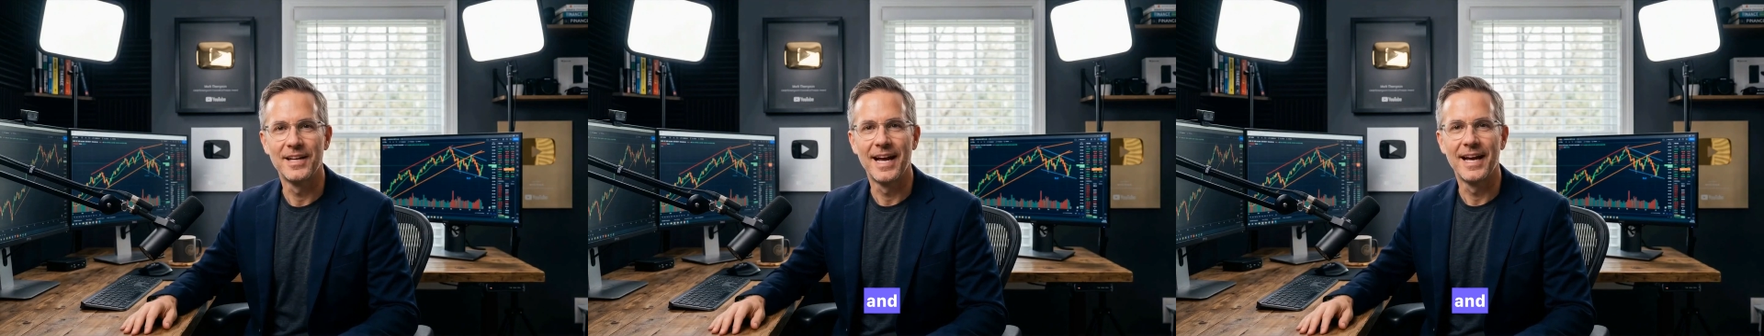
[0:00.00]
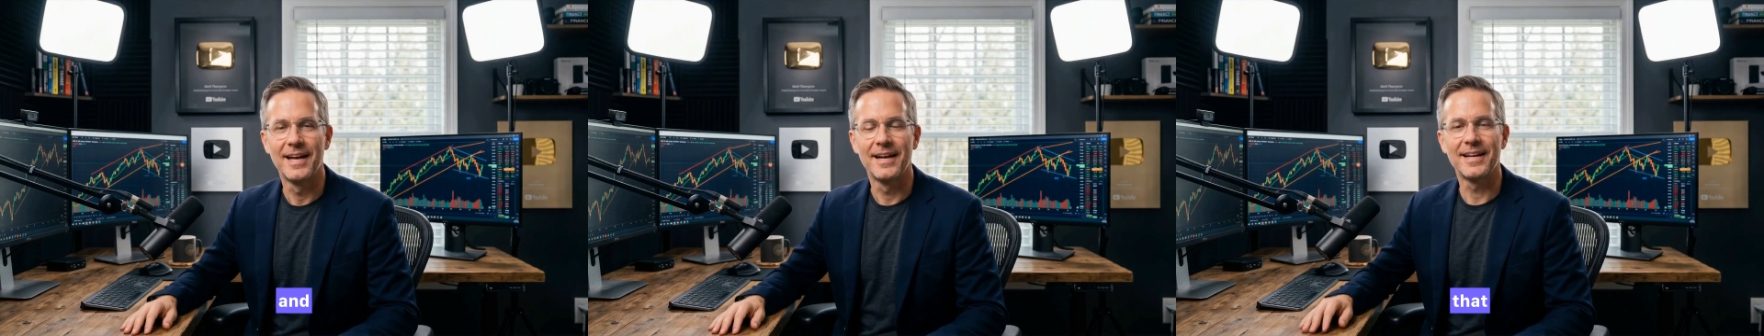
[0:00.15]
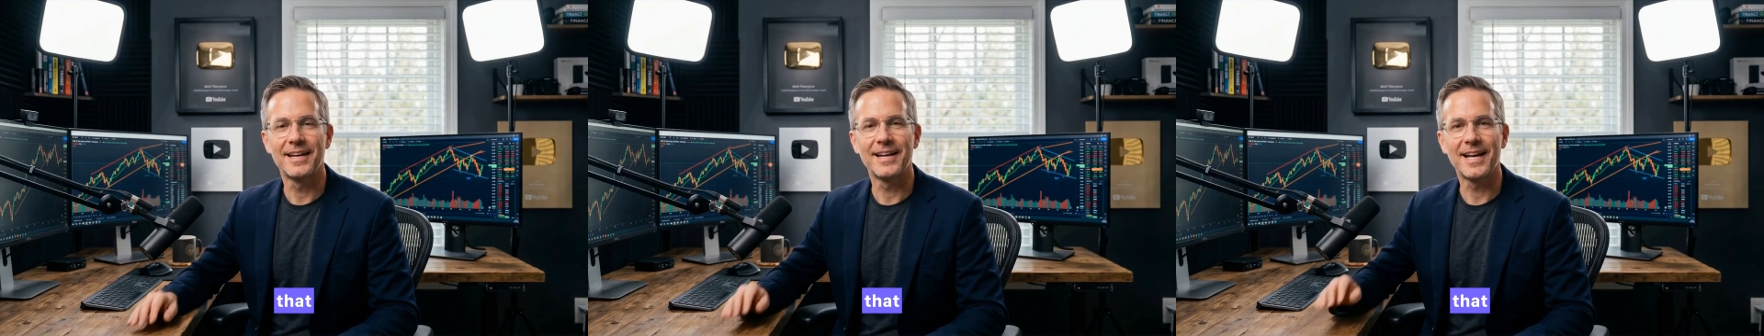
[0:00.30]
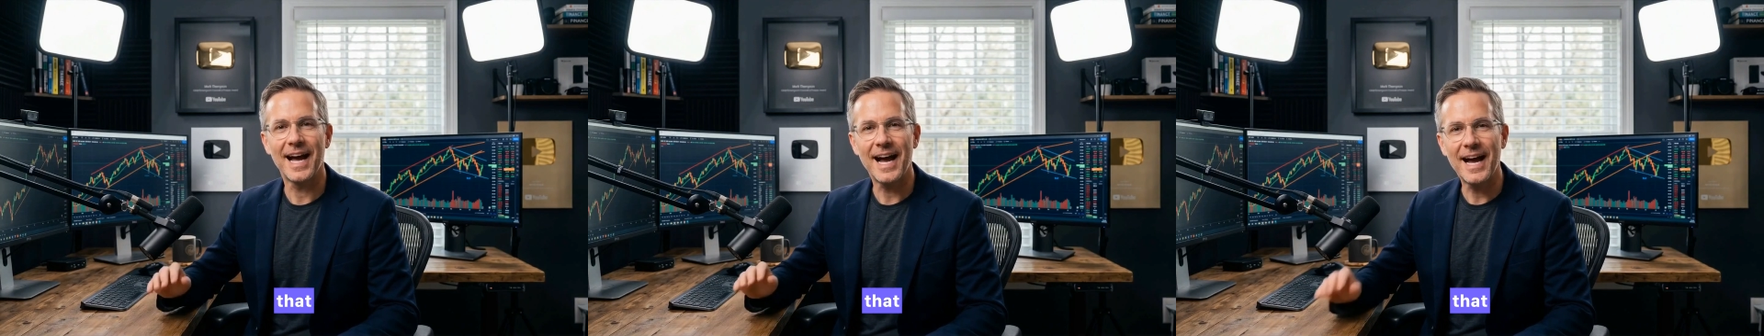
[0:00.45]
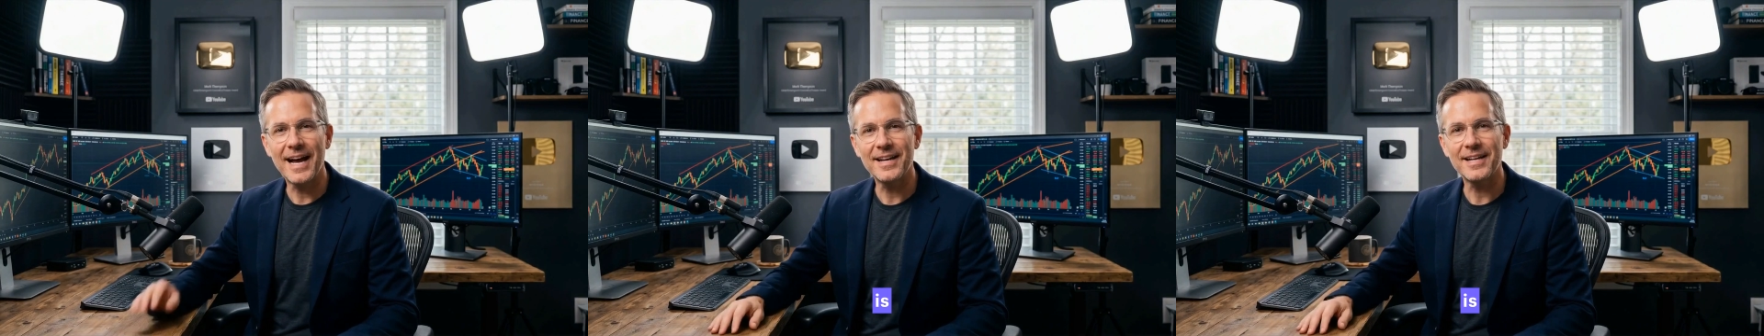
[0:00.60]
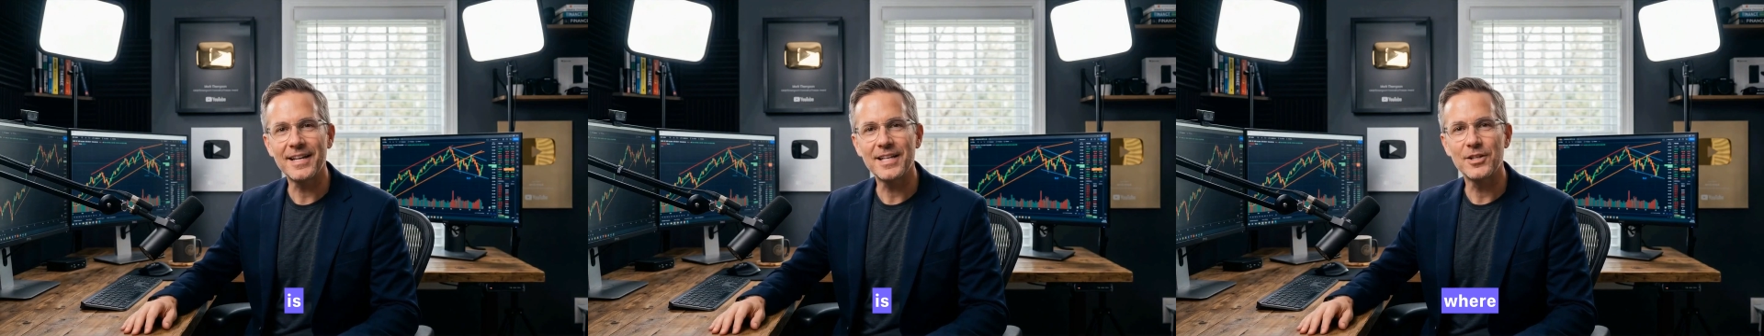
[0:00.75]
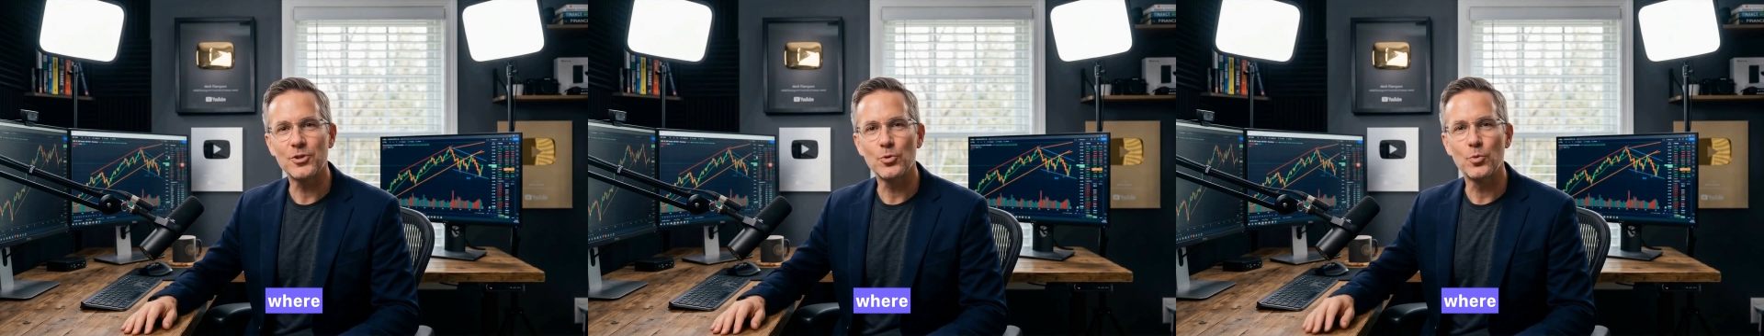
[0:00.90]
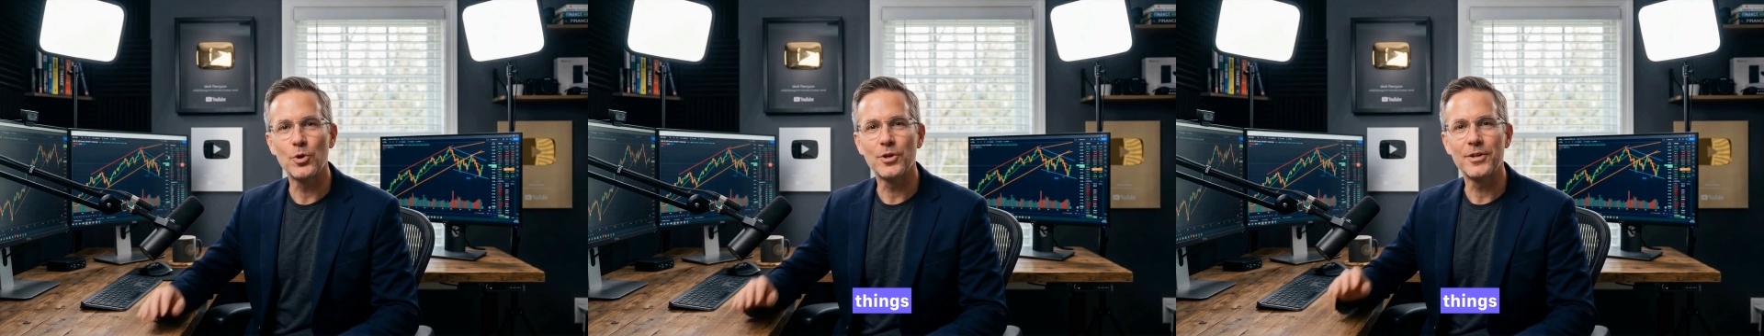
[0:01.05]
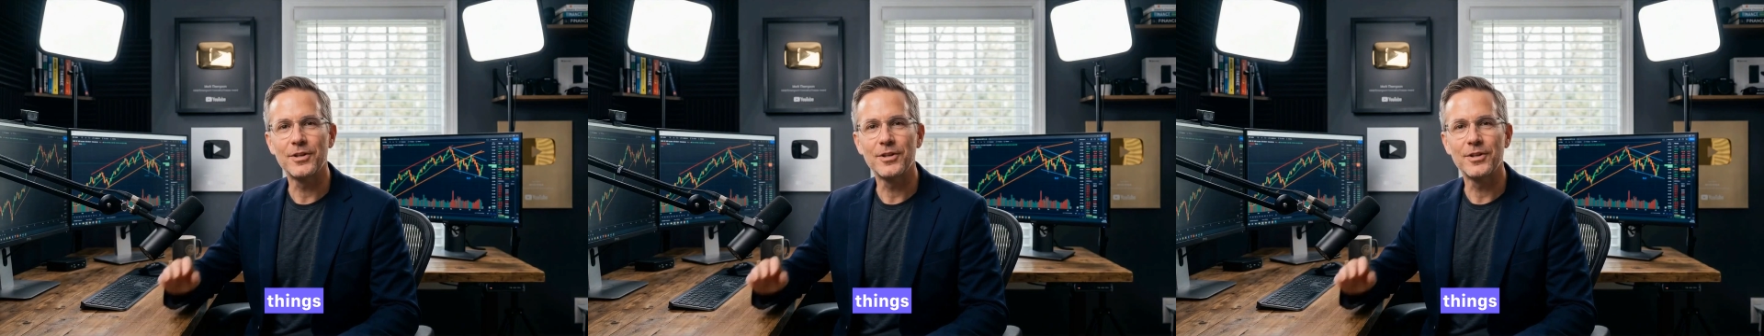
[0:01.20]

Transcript: and that is where